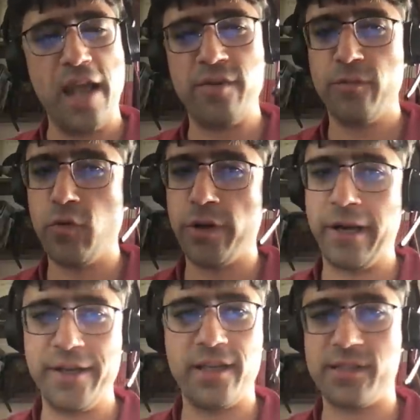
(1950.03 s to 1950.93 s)
Having more
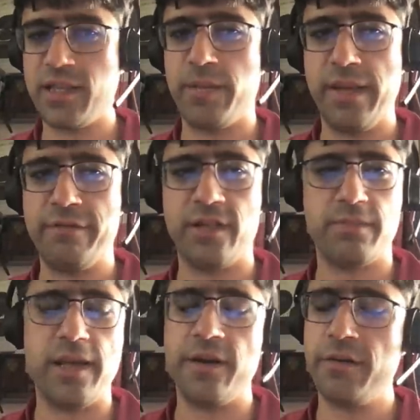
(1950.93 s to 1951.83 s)
good ideas is going to make
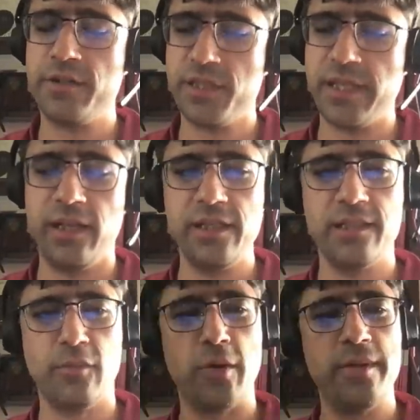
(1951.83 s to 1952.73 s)
Rust better, which is going to
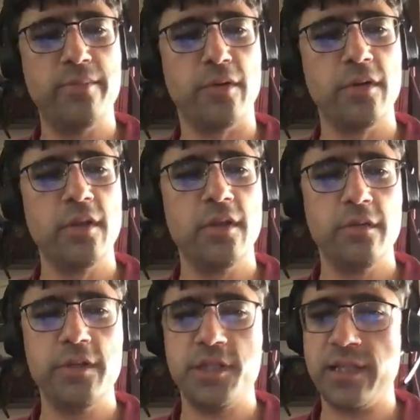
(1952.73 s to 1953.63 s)
lead to more people,
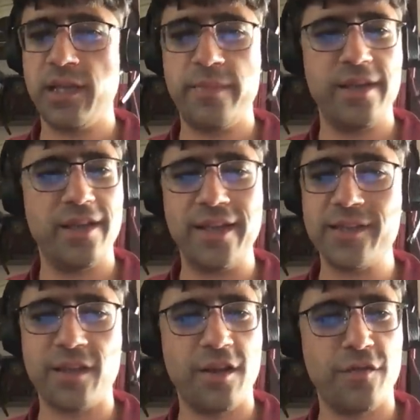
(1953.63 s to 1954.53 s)
which is going to be a
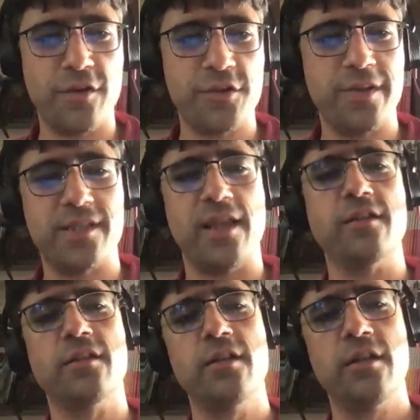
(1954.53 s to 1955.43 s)
nice little virtuous
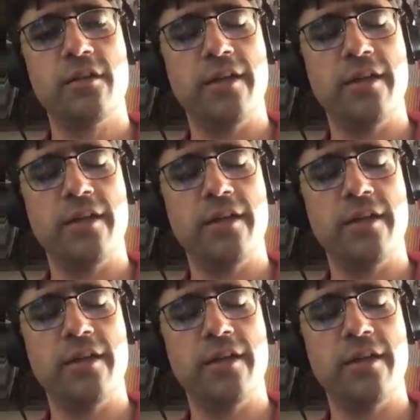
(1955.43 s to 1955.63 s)
cycle.